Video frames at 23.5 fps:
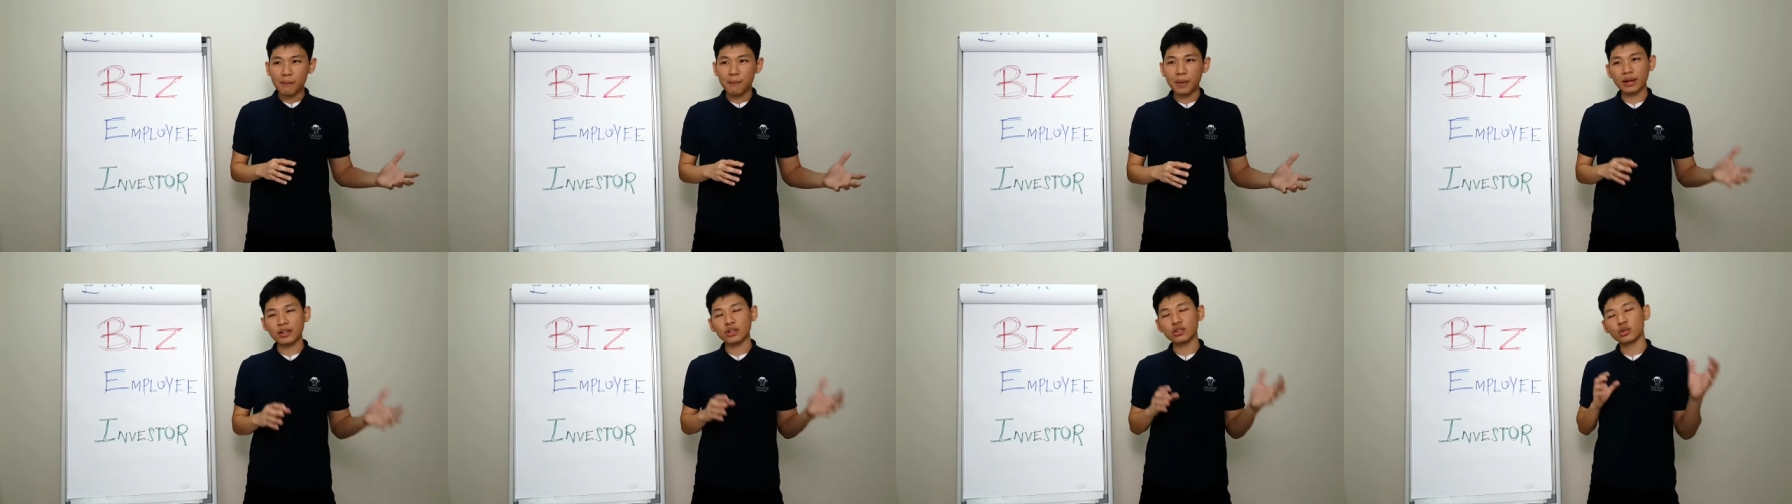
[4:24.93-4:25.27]

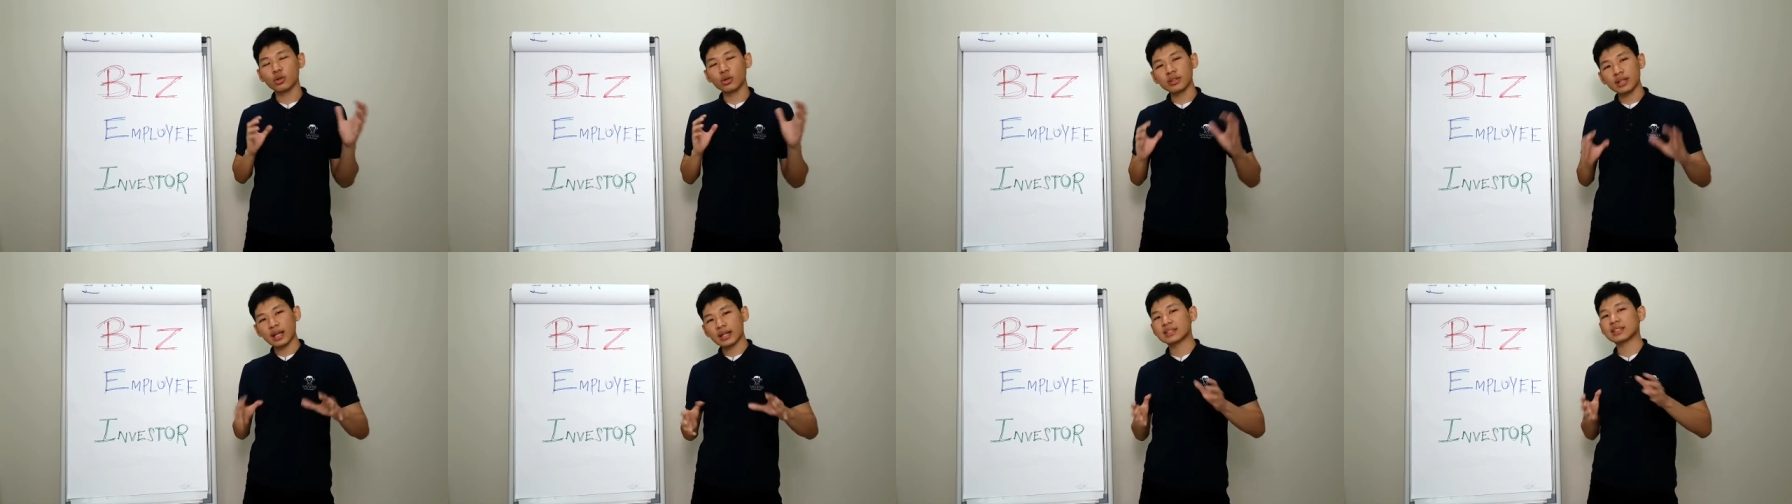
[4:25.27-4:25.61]
but you
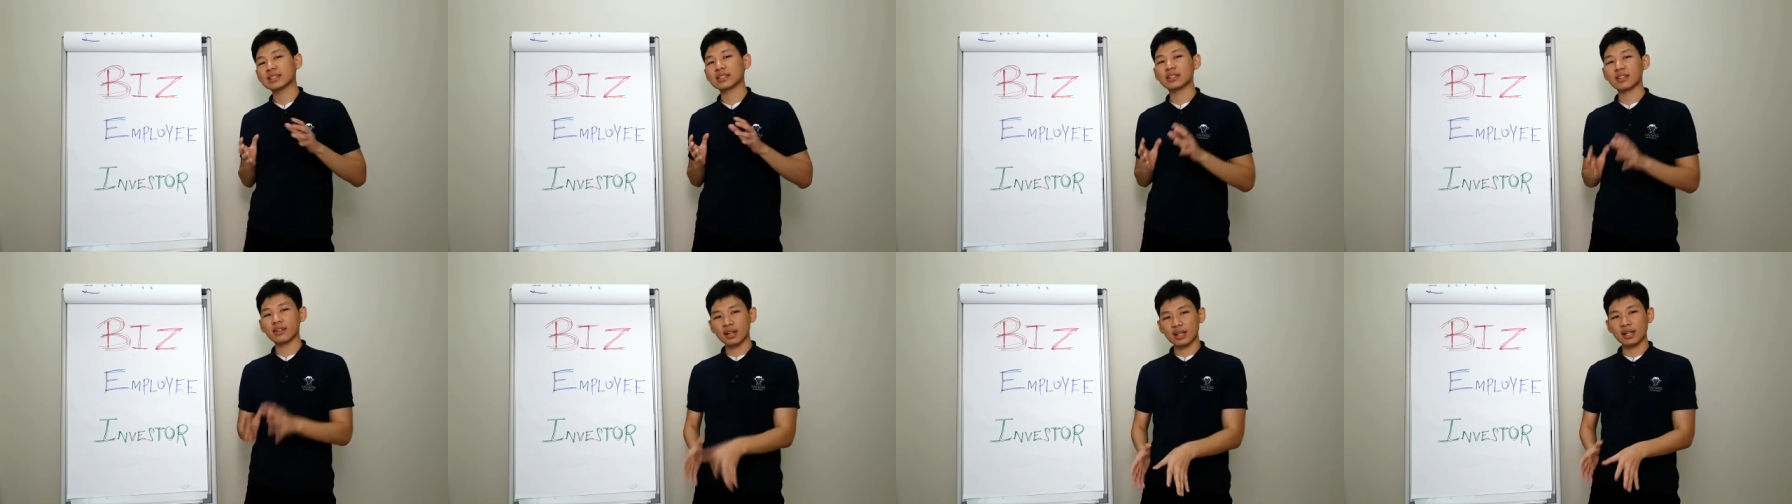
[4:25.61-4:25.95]
don't
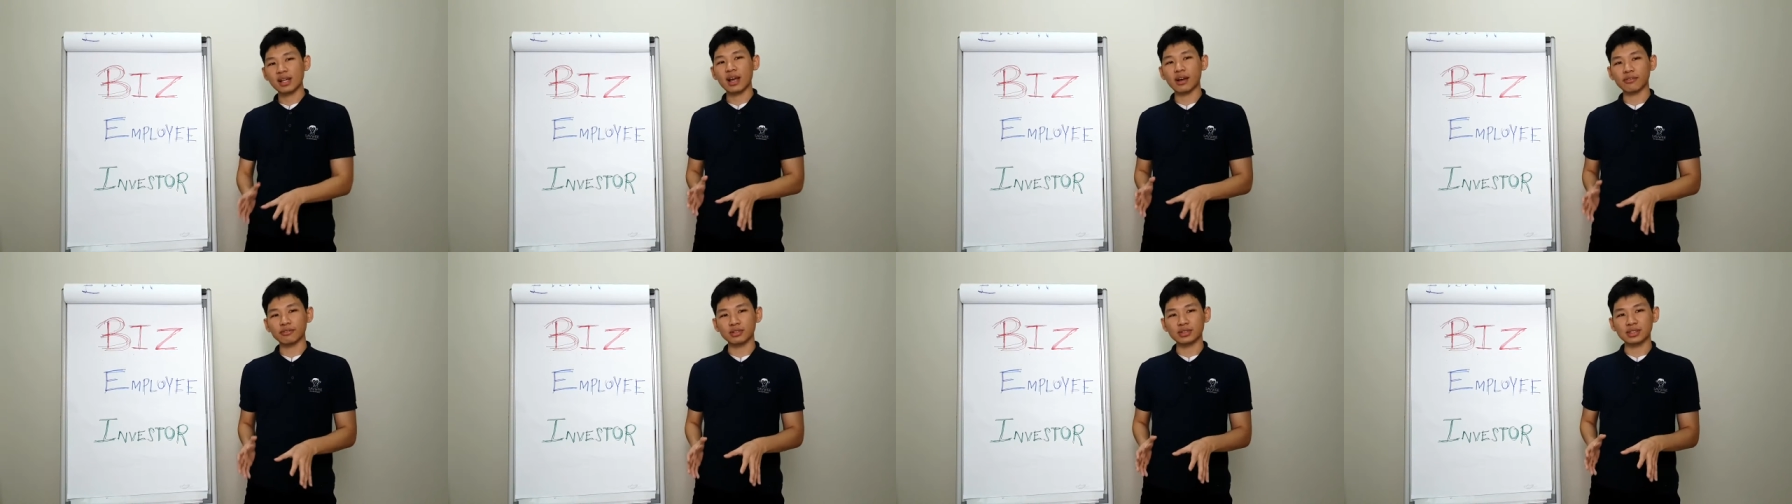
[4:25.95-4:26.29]

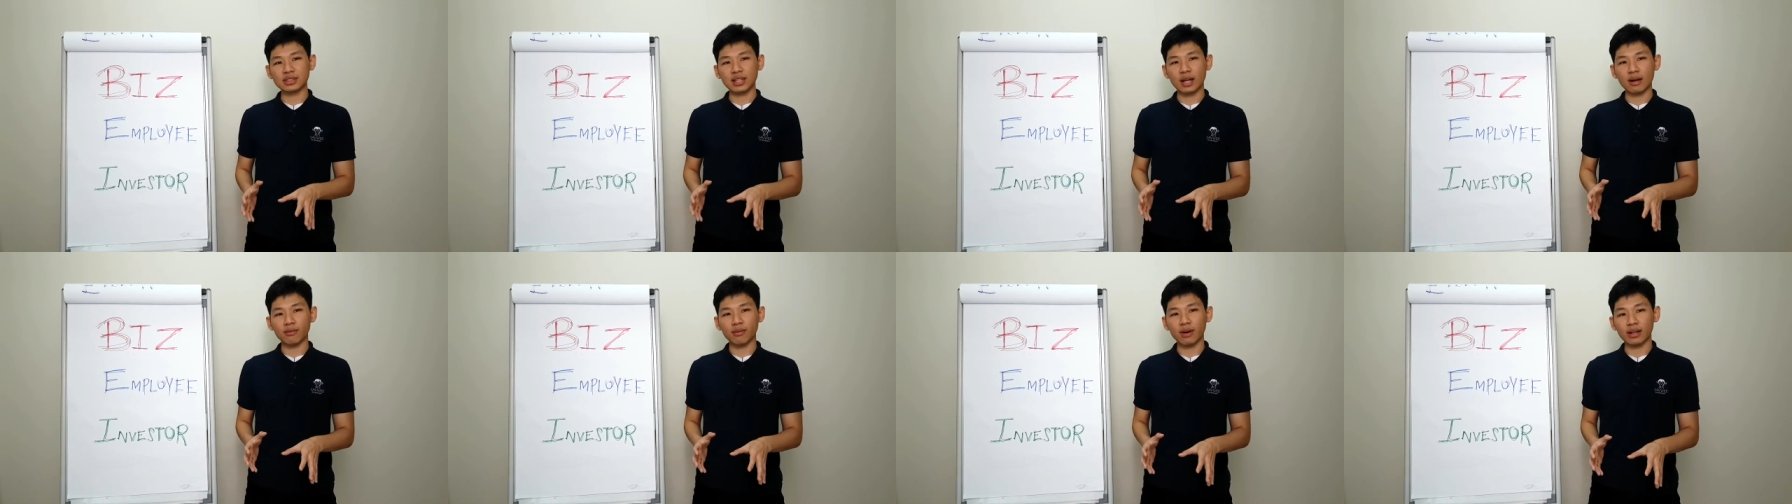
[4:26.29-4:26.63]
necessarily have to
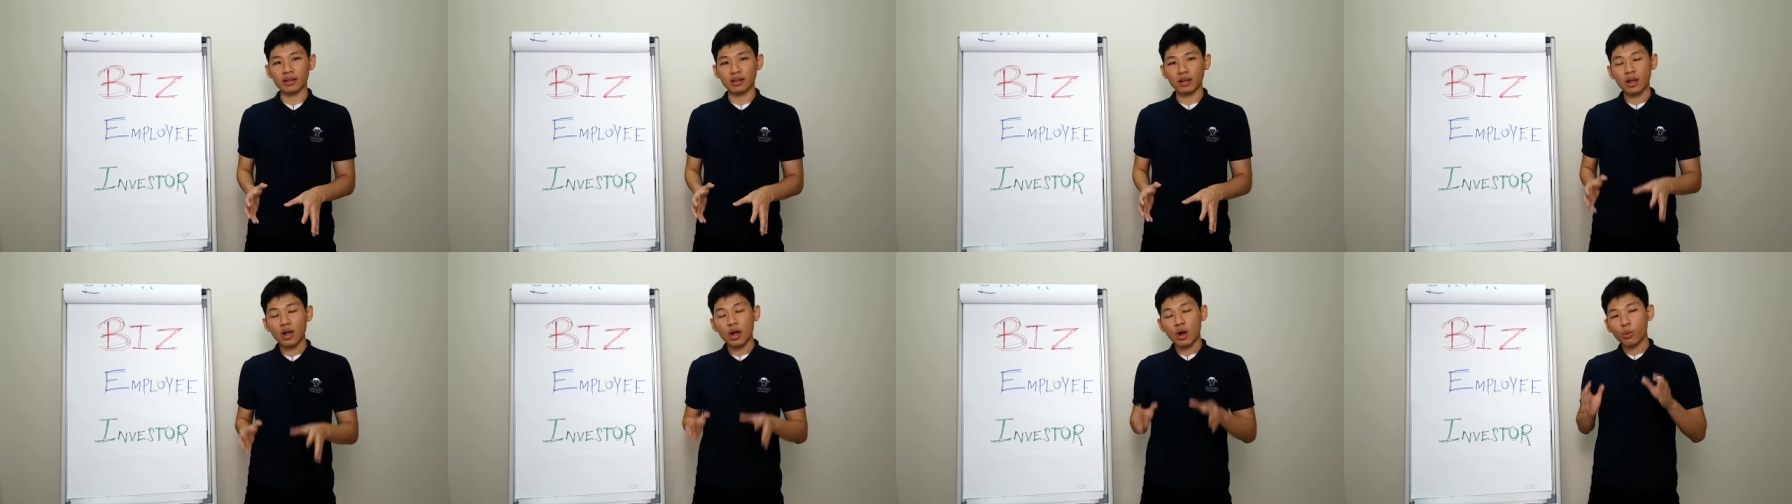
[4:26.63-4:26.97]
start
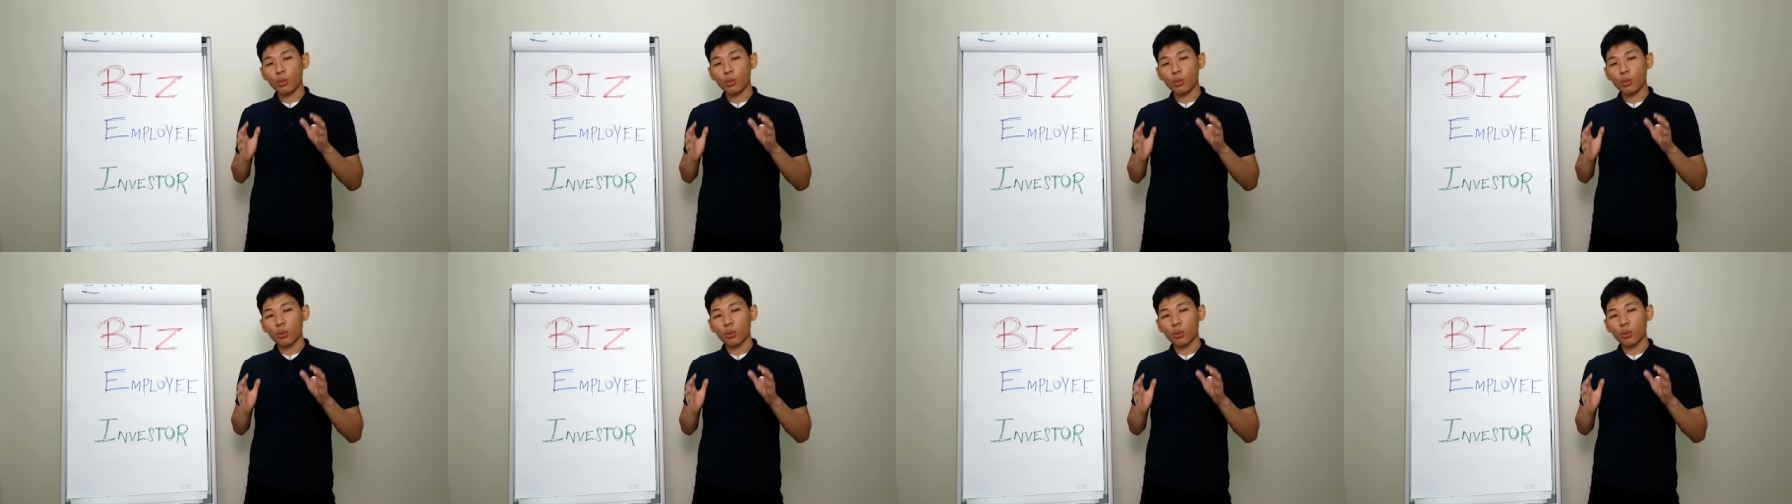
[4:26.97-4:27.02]
one.